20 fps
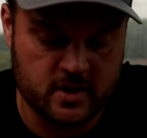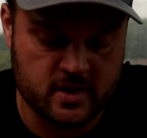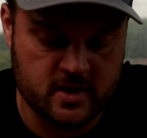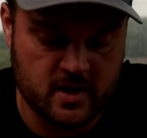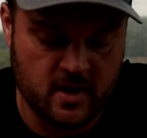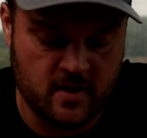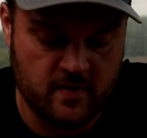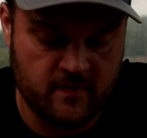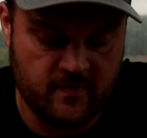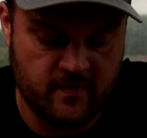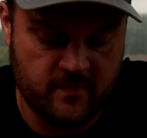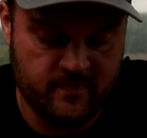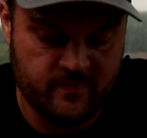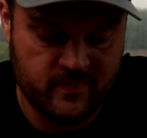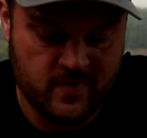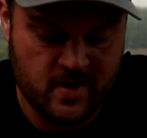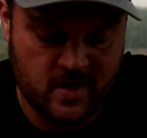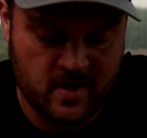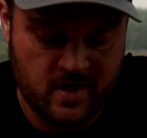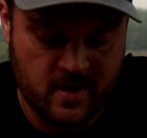and stuff.
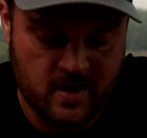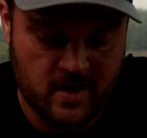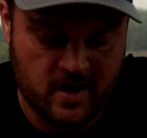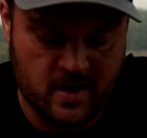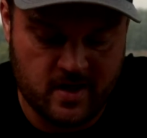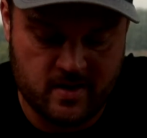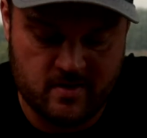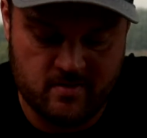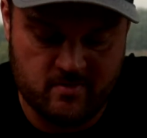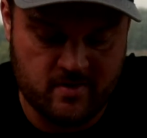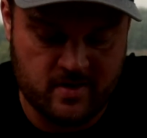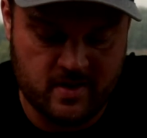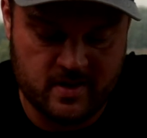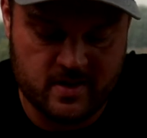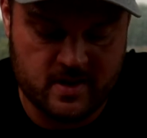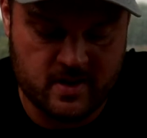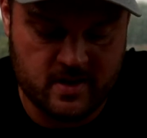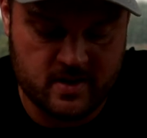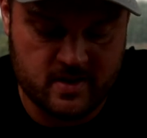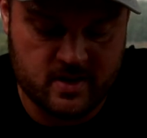And
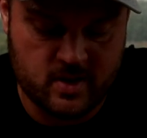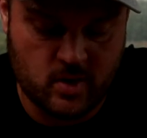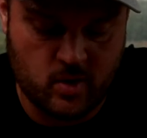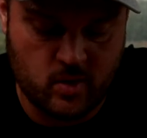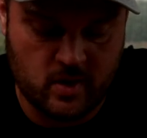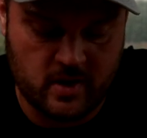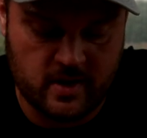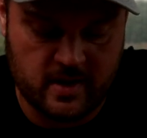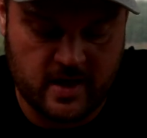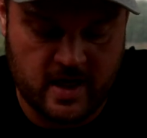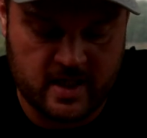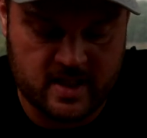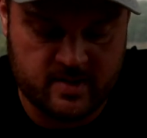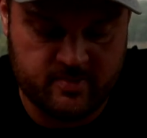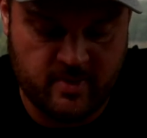this is totally not